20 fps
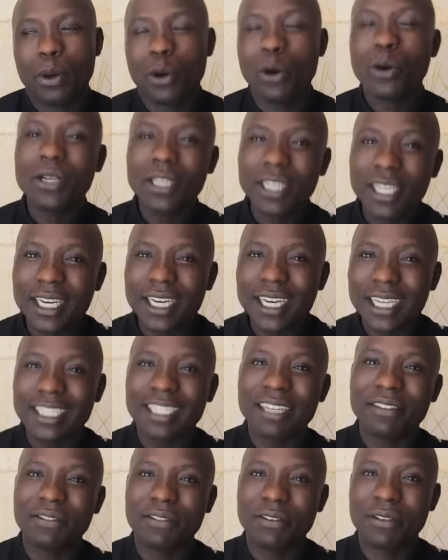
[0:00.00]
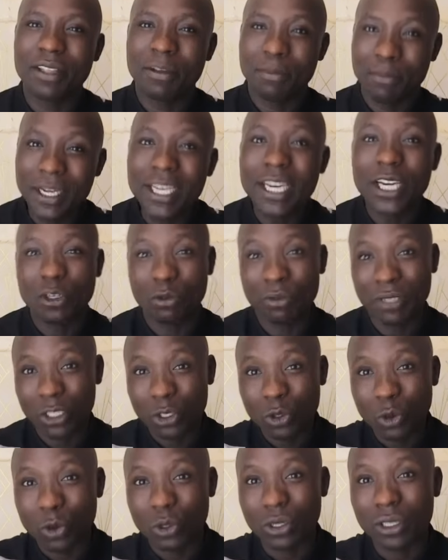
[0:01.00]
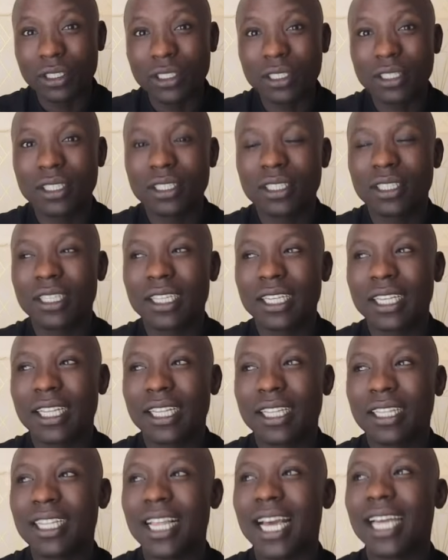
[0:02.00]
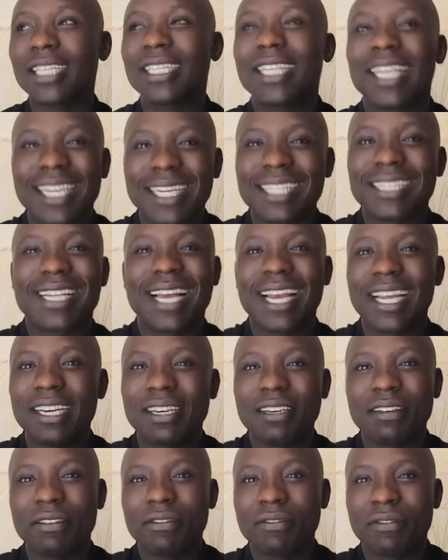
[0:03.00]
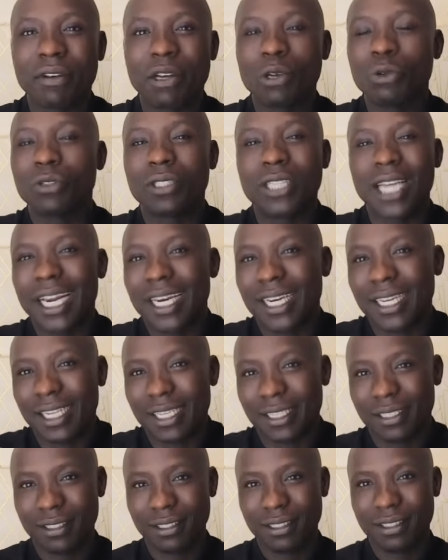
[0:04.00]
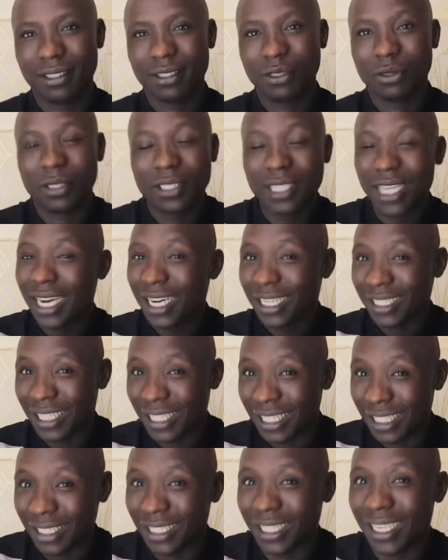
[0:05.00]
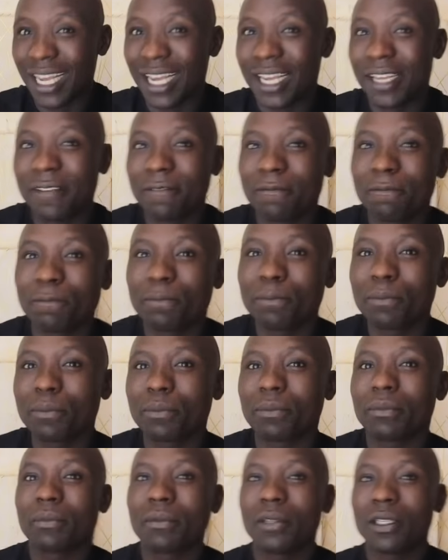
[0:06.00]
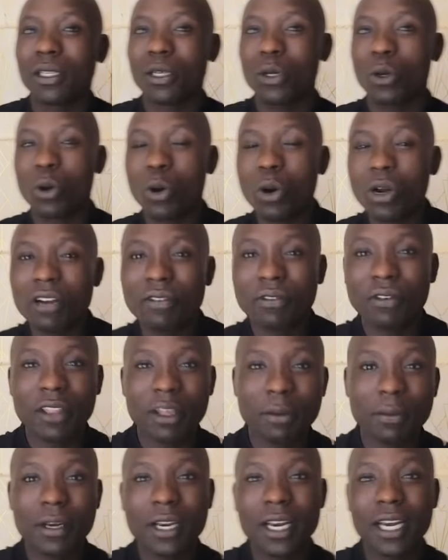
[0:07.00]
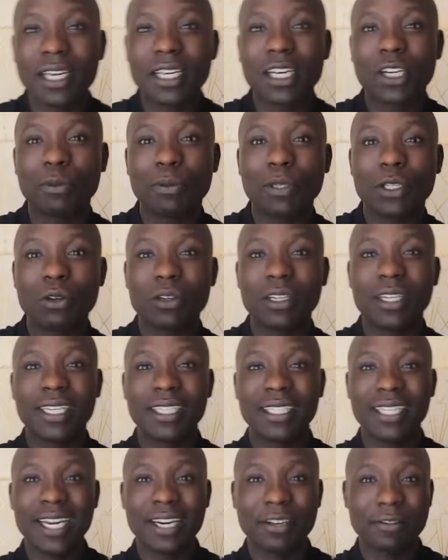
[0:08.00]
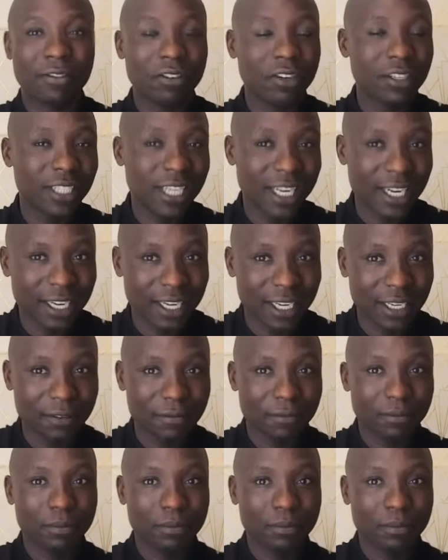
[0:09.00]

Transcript: only later for the media to be told that he resigned voluntarily, to resign as the DCI. Only for the media later to be told he resigned voluntarily.